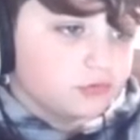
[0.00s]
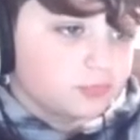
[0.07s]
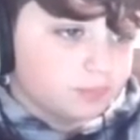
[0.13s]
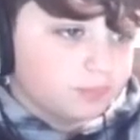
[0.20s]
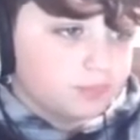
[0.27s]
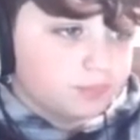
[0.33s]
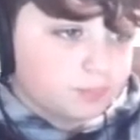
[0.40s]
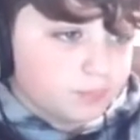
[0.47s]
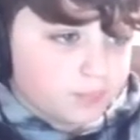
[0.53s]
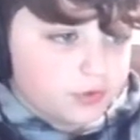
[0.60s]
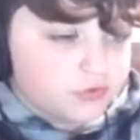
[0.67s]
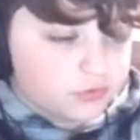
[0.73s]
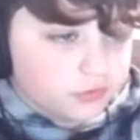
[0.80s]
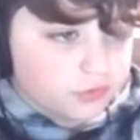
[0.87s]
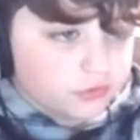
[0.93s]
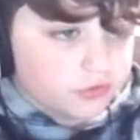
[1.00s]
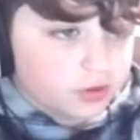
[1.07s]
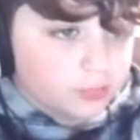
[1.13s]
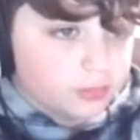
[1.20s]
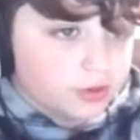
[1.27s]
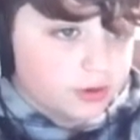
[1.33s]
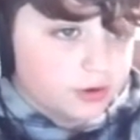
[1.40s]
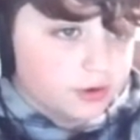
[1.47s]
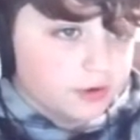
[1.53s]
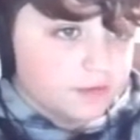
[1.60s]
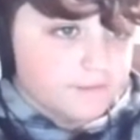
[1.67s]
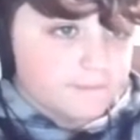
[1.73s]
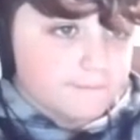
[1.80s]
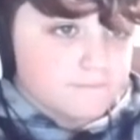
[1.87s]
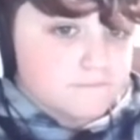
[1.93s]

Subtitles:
is basically the same in here.